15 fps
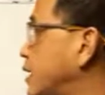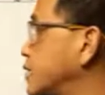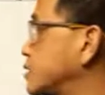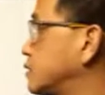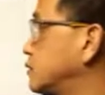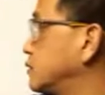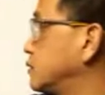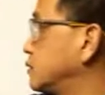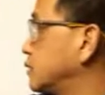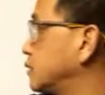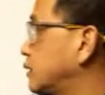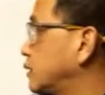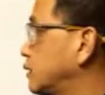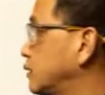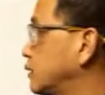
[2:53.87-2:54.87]
let's
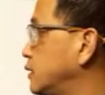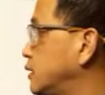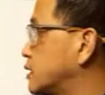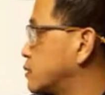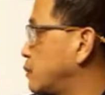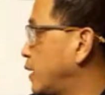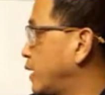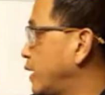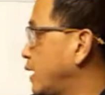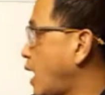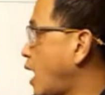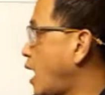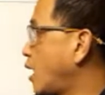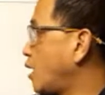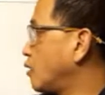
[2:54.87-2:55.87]
explain
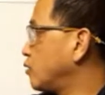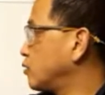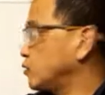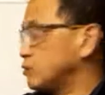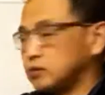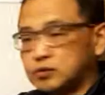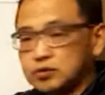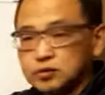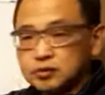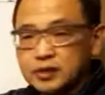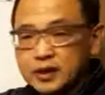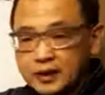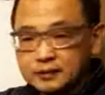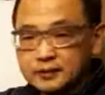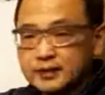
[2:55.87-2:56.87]
how to
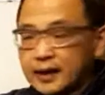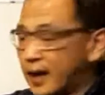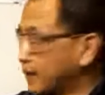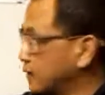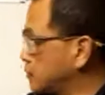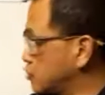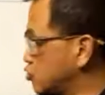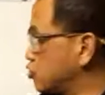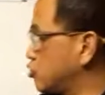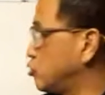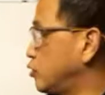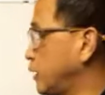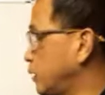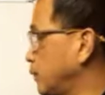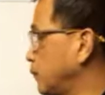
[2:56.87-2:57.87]
conduct the
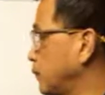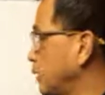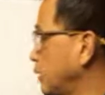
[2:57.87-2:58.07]
showing.